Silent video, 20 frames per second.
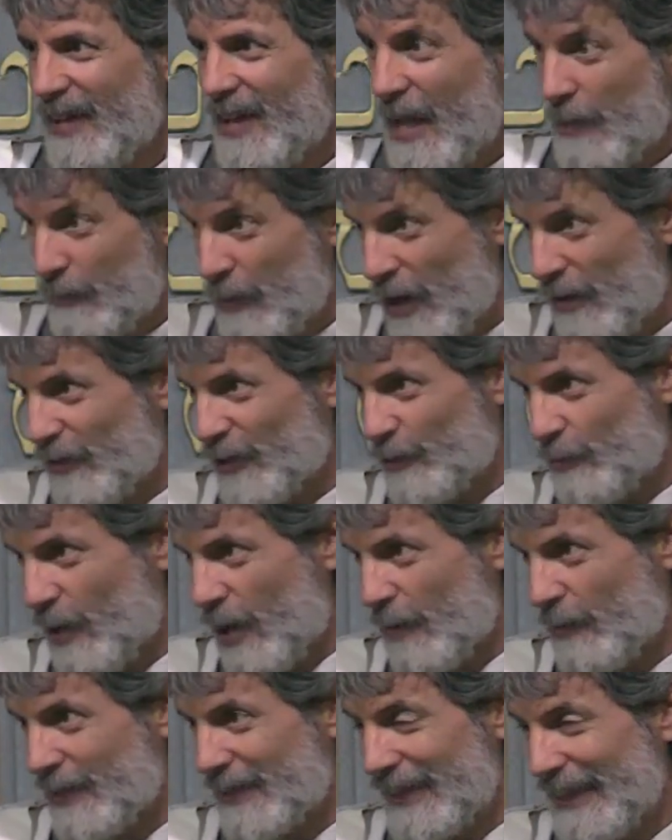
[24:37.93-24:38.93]
And part of his
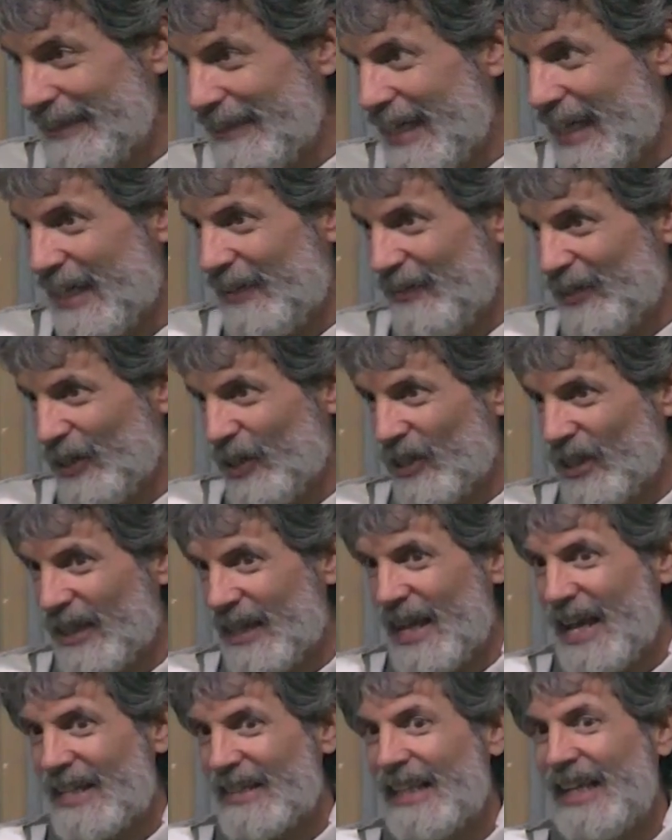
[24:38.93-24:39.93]
problem is he's not even
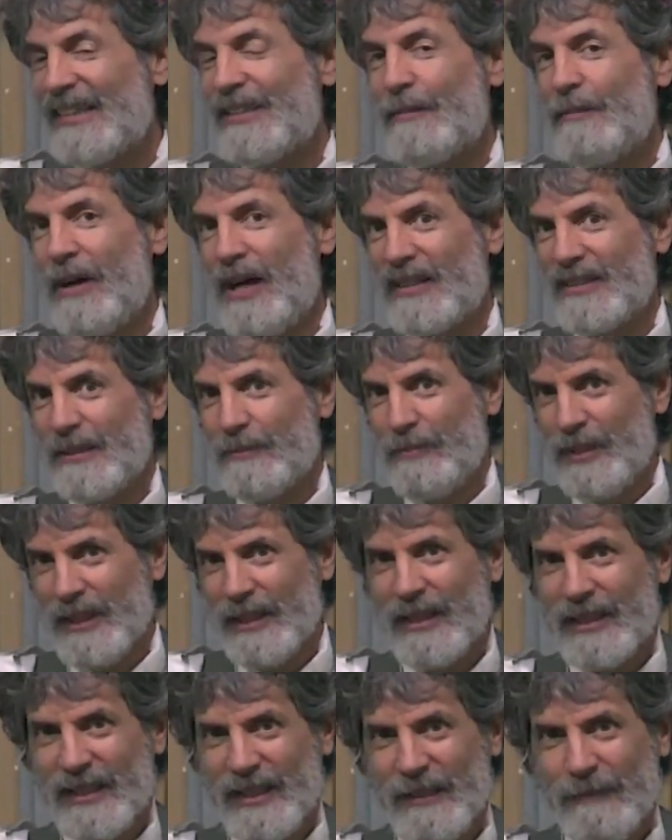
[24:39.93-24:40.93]
looking at it as a
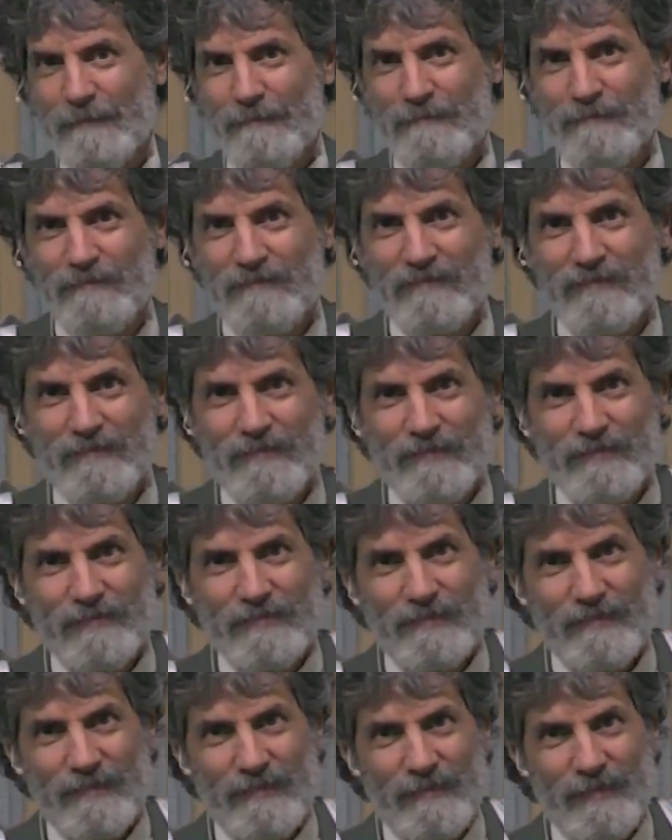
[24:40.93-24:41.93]
possibility.
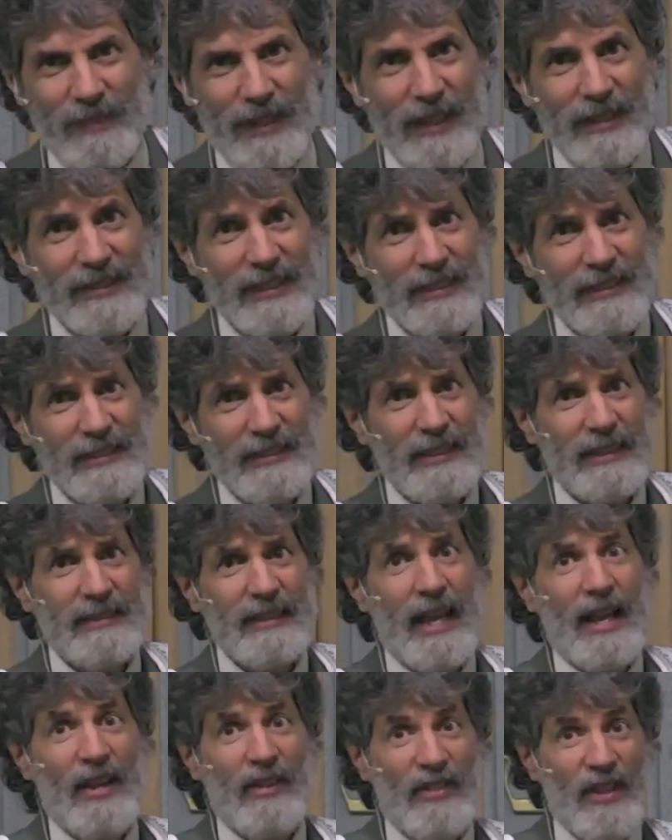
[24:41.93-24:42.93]
It says, he
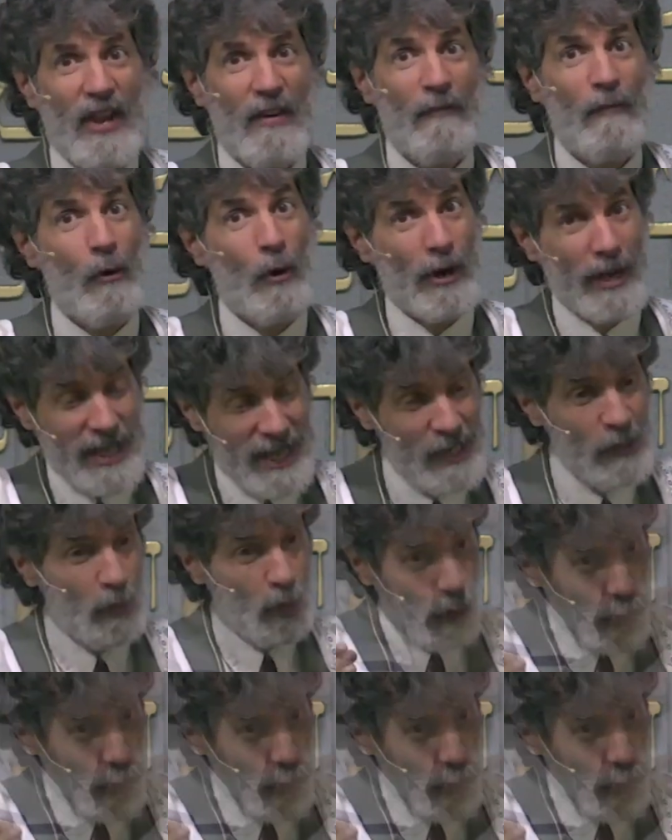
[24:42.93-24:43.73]
says, therefore it